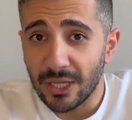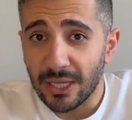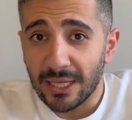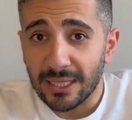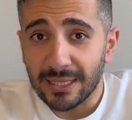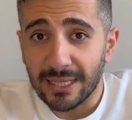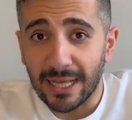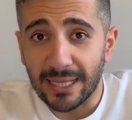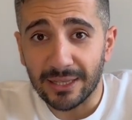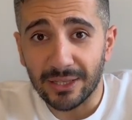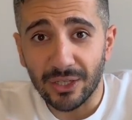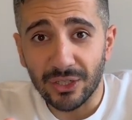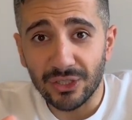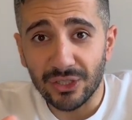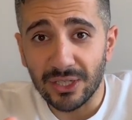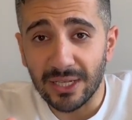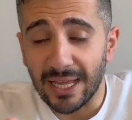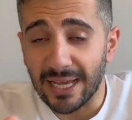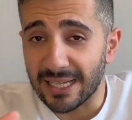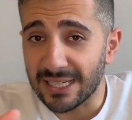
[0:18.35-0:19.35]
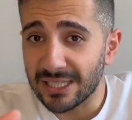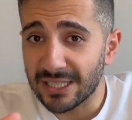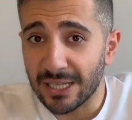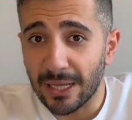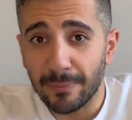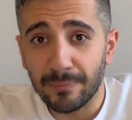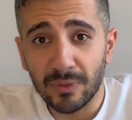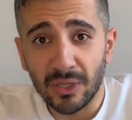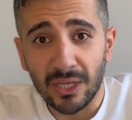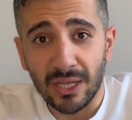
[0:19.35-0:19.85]
that doesn't
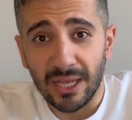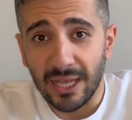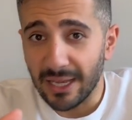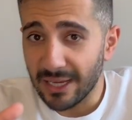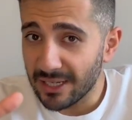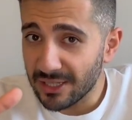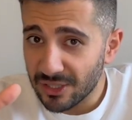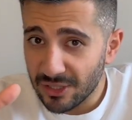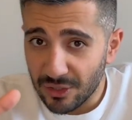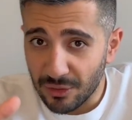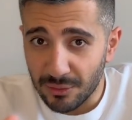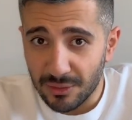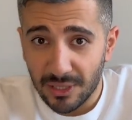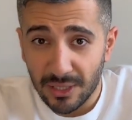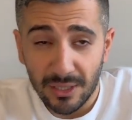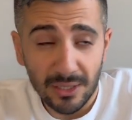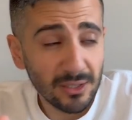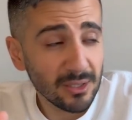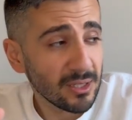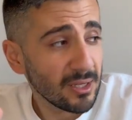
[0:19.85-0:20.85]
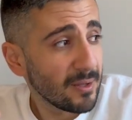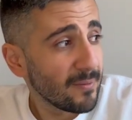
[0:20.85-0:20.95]
accept excuses,